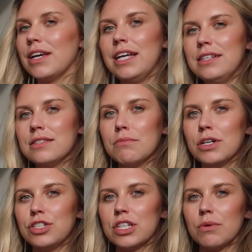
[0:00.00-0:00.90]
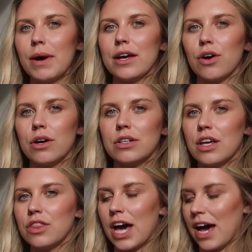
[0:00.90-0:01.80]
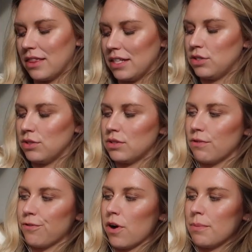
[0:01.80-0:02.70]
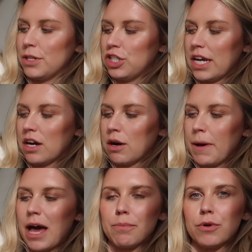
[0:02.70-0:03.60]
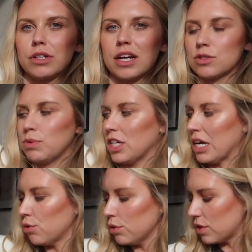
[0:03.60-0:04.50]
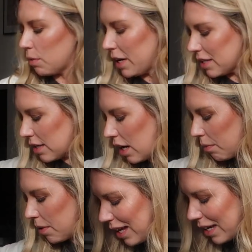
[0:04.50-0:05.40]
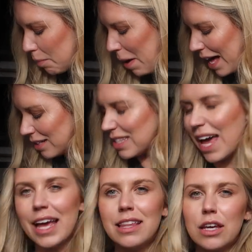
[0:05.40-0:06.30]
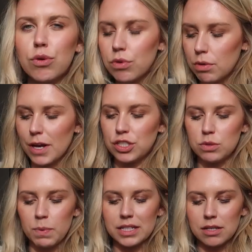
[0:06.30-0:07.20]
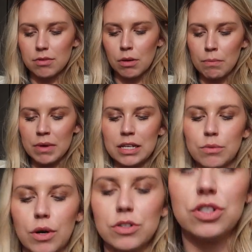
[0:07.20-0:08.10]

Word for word: he's munching away on that. This is from JR Pet Products, which I also picked up like pate, they call them. I just picked up the mini one